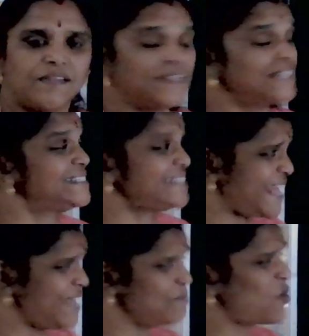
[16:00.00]
The
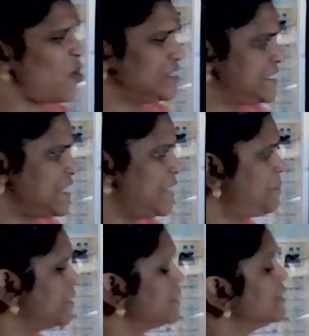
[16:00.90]
same
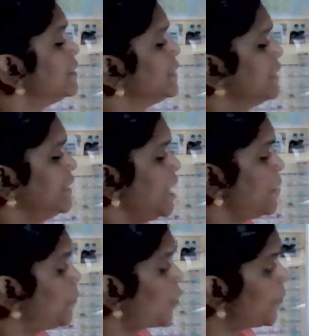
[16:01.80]
concept
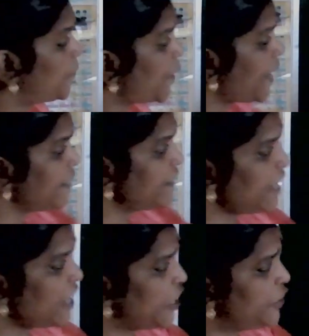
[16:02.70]
here, propine
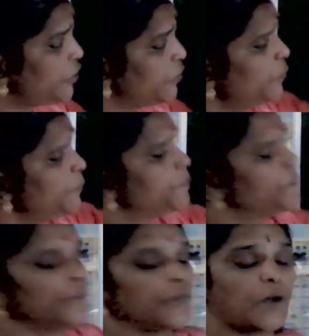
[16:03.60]
into
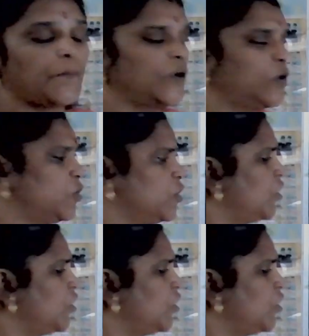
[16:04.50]
propanone.